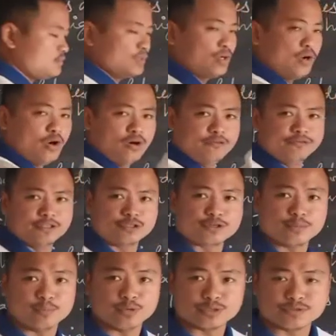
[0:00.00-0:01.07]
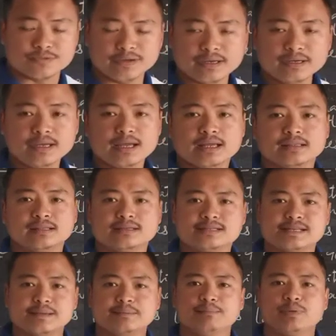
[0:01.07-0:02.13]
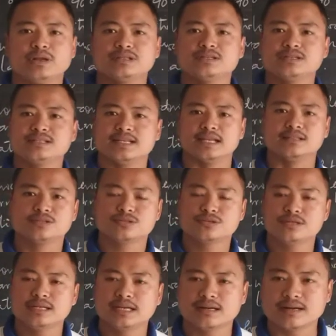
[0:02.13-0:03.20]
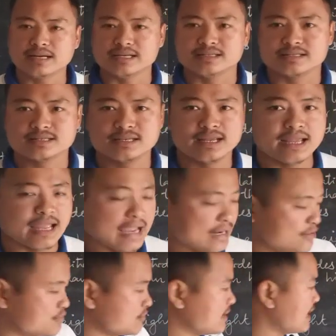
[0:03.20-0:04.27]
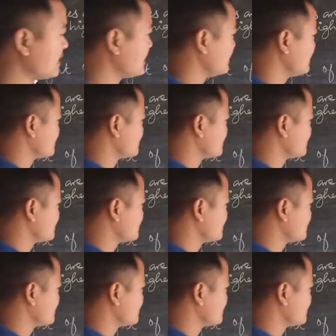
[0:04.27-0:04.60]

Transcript: of the troposphere, the temperature tends to decrease, and to that is